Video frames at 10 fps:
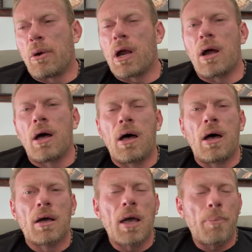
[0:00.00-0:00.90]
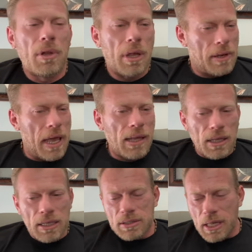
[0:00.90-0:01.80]
there were a couple of
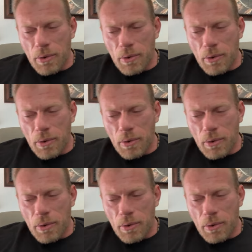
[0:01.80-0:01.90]
athletes.